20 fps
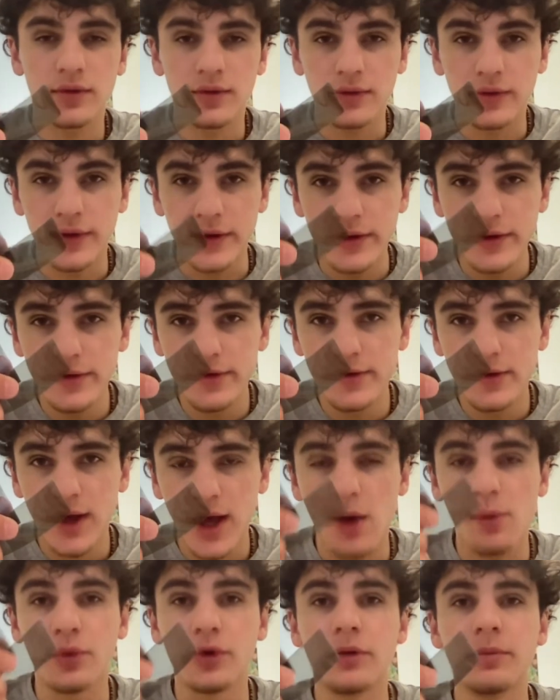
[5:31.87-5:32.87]
these,
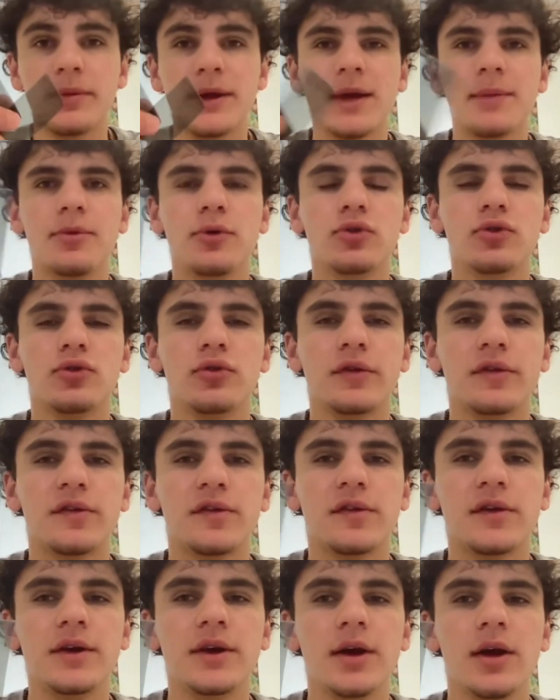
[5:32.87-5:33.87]
I wouldn't be able to
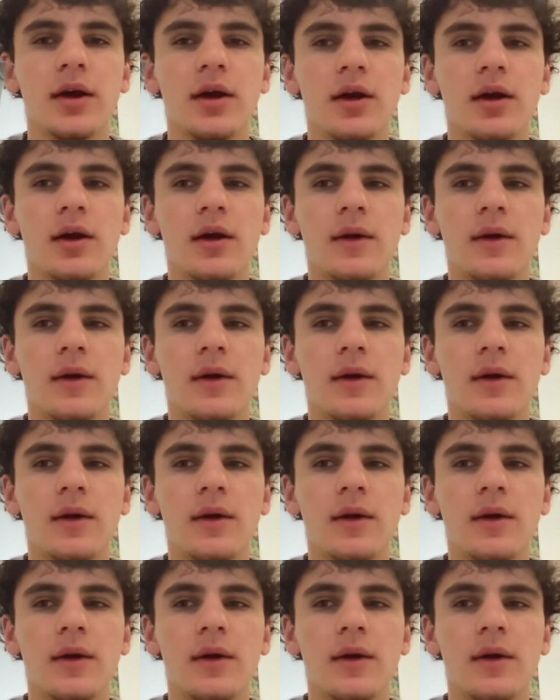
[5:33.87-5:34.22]
see